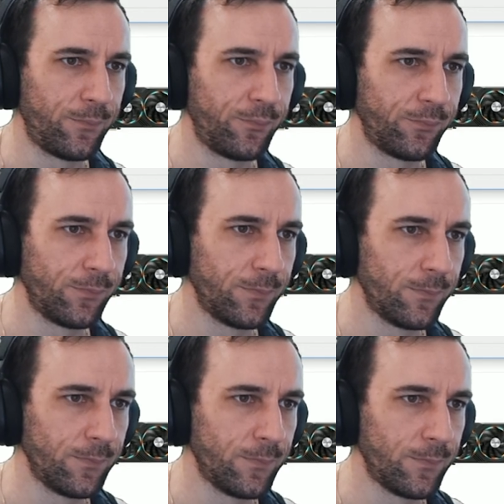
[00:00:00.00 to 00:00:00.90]

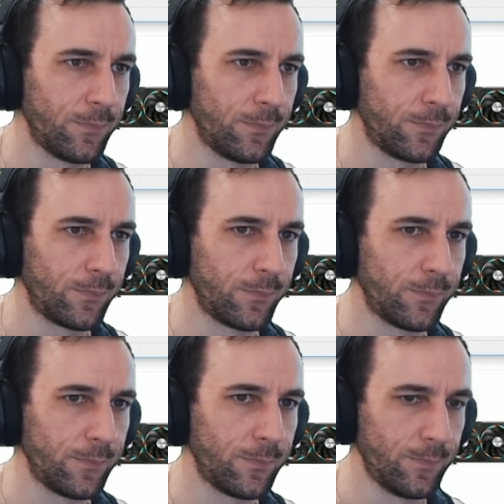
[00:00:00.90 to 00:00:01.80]

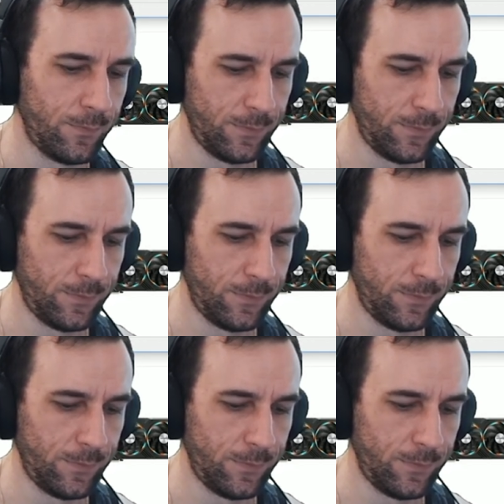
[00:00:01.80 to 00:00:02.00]
(no one is talking)